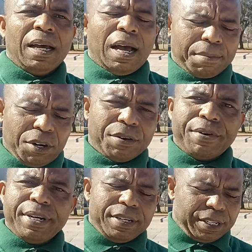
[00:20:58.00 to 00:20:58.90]
I'm going to
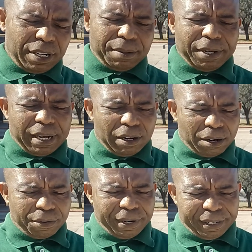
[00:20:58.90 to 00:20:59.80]
read, it's going to be a
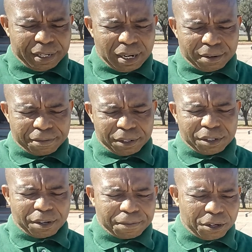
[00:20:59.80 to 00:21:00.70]
long read. For
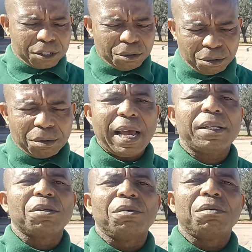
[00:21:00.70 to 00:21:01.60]
those of us who would
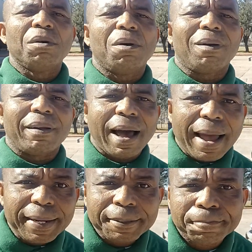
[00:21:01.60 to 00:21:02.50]
like to go
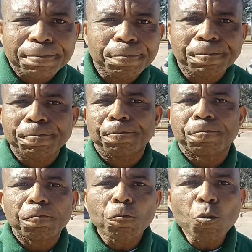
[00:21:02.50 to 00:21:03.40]
online,
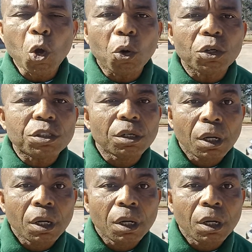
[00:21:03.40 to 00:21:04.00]
go to